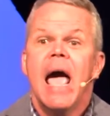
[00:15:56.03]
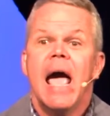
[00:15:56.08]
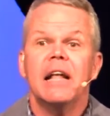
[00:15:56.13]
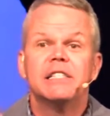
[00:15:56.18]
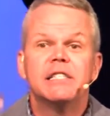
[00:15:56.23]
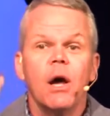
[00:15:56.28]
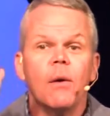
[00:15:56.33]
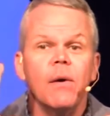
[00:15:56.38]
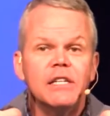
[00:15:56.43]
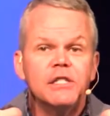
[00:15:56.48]

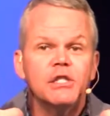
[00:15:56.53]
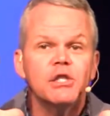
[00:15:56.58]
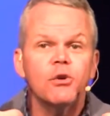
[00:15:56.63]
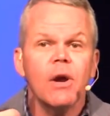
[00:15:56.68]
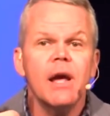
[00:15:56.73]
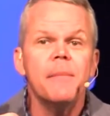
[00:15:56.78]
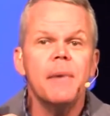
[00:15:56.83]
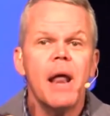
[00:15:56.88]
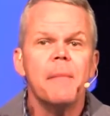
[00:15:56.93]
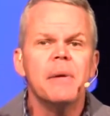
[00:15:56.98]
And so he
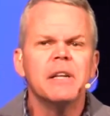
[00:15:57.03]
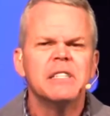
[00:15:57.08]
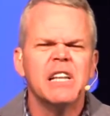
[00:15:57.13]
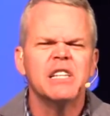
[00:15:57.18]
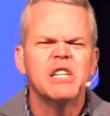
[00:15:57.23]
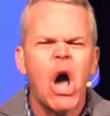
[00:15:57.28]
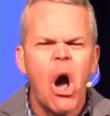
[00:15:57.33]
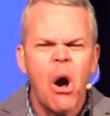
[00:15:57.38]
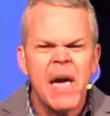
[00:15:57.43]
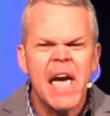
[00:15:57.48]
screamed at me. He
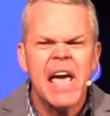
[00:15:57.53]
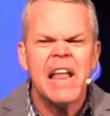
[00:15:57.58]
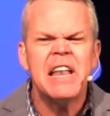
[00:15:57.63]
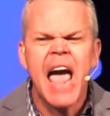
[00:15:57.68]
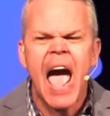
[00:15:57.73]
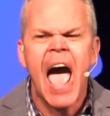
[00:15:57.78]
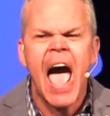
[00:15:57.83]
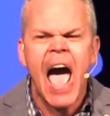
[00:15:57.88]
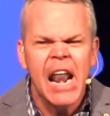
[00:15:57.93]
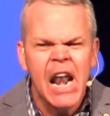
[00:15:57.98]
said, "Go get
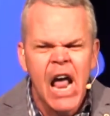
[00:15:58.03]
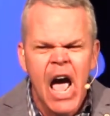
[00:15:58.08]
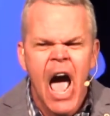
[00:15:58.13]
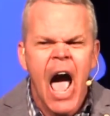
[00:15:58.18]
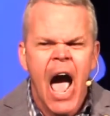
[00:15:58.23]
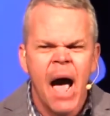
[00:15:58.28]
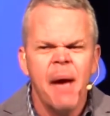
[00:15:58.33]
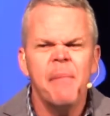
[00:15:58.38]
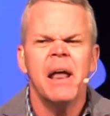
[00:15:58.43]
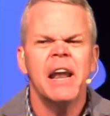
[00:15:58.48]
Dad.
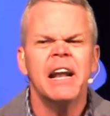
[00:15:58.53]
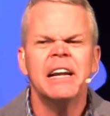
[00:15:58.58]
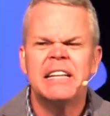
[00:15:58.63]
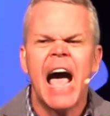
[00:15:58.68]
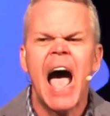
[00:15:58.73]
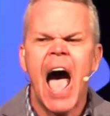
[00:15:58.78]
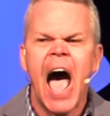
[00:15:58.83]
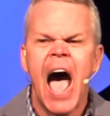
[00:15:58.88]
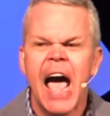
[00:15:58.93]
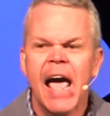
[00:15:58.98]
I'm going to
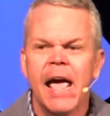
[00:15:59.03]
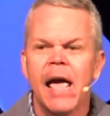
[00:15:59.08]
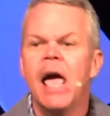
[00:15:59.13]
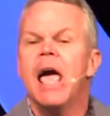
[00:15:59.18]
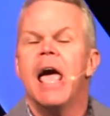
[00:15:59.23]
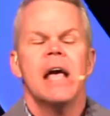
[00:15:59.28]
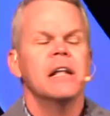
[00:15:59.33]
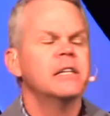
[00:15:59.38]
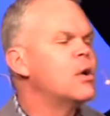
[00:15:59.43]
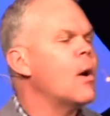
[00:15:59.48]
die."
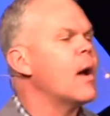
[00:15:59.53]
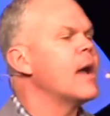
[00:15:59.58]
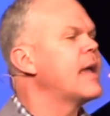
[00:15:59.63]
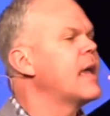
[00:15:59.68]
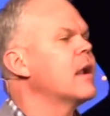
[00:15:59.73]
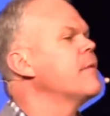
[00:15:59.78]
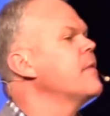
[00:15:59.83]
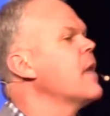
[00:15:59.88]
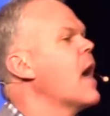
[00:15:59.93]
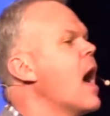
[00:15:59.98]
And so I
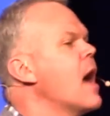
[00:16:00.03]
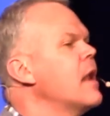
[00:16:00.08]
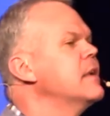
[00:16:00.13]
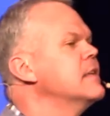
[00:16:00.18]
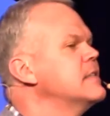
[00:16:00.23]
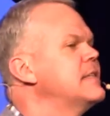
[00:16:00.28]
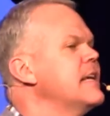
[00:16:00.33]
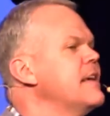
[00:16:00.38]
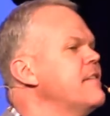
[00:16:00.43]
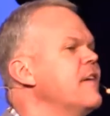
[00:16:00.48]
get on the
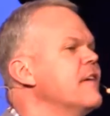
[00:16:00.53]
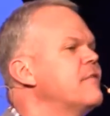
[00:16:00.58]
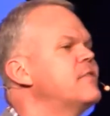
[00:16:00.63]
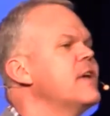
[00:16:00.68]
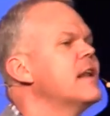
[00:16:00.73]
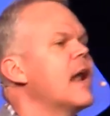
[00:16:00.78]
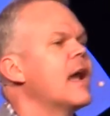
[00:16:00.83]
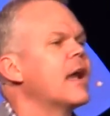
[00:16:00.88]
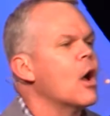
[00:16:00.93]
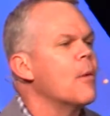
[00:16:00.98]
Honda
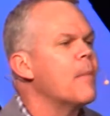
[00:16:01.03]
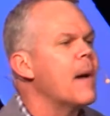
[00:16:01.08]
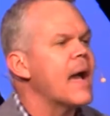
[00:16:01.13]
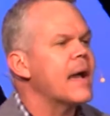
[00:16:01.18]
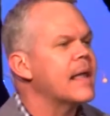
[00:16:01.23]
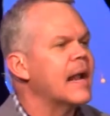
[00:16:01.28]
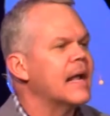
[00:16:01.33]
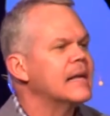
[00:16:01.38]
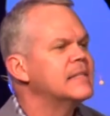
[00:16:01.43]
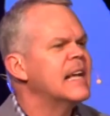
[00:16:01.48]
Z50 go
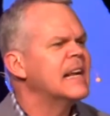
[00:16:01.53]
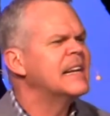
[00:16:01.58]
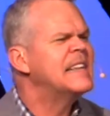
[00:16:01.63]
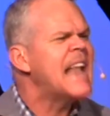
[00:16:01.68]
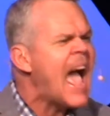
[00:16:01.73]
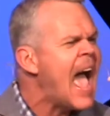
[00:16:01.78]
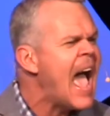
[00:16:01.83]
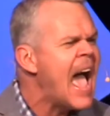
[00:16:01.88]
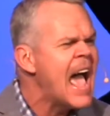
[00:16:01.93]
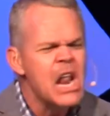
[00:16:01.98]
back and I said,
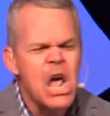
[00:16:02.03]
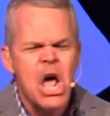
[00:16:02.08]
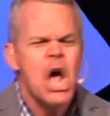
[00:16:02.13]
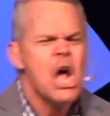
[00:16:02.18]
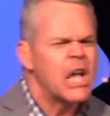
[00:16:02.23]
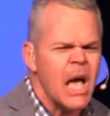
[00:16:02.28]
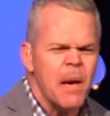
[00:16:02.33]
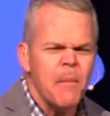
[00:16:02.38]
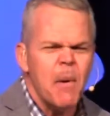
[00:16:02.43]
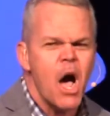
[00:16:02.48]
"Dad,
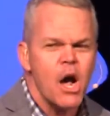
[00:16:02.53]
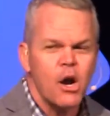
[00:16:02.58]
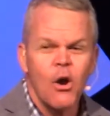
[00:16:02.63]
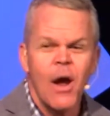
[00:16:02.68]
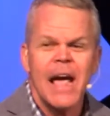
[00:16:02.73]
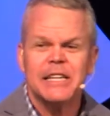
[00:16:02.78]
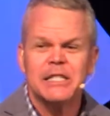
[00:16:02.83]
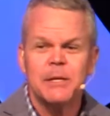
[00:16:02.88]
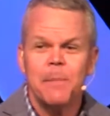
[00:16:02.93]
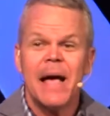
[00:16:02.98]
come on.
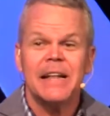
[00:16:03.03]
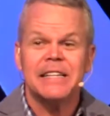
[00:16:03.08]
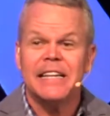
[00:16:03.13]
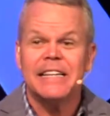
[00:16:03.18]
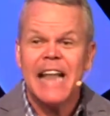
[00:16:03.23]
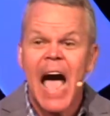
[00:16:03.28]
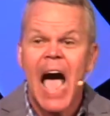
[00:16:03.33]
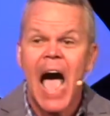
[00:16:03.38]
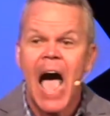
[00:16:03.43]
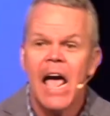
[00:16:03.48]
Greg's about
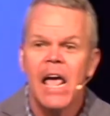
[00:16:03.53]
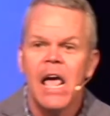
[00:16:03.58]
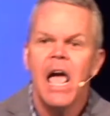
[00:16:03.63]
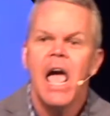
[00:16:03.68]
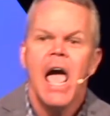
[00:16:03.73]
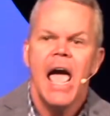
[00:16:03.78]
to die."